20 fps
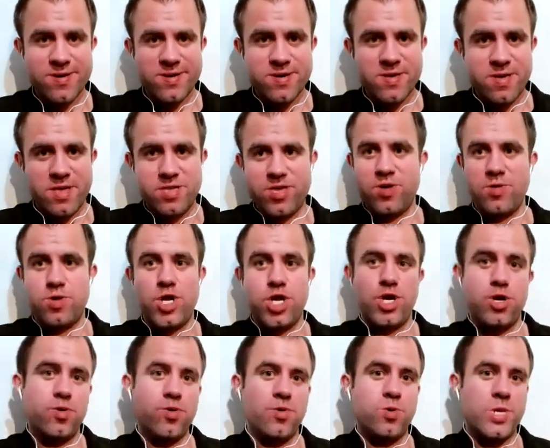and you
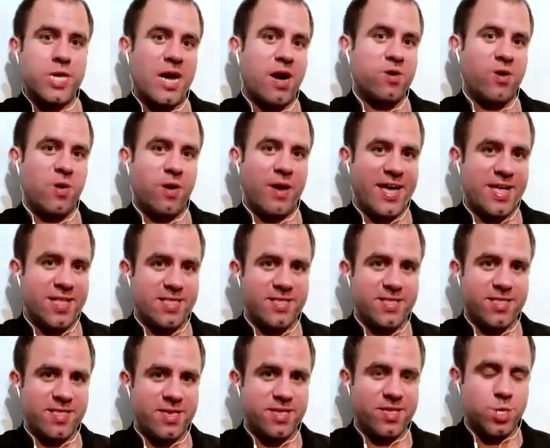choose how you handle it.